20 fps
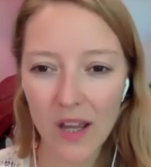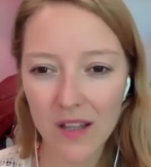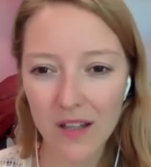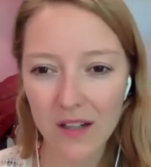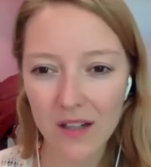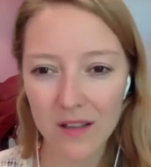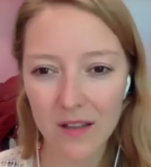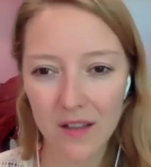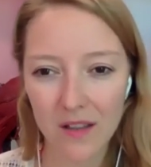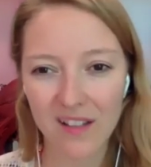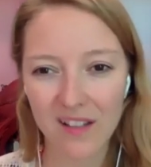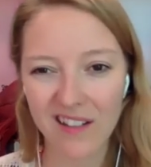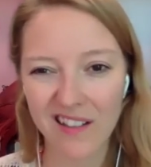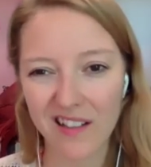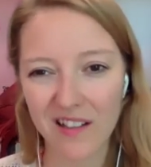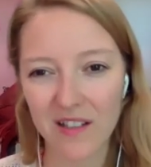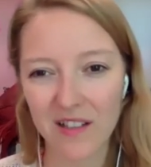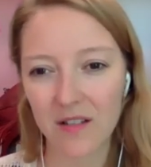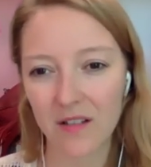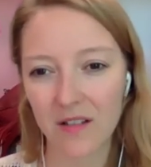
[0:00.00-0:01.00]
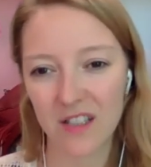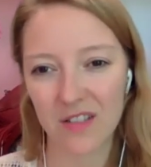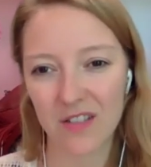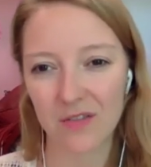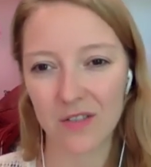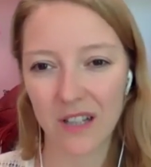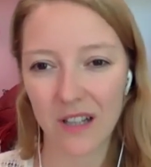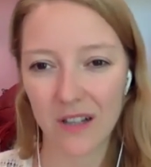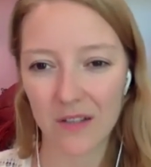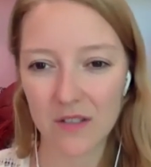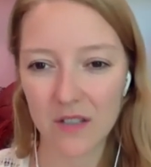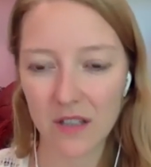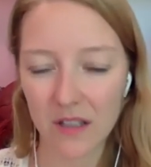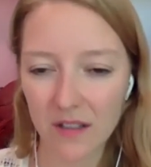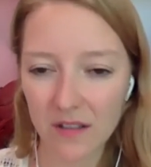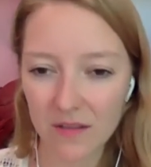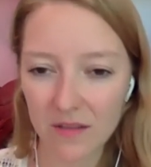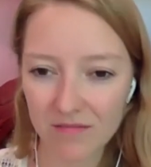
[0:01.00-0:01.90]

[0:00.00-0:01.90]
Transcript: that I think like I don't really have to,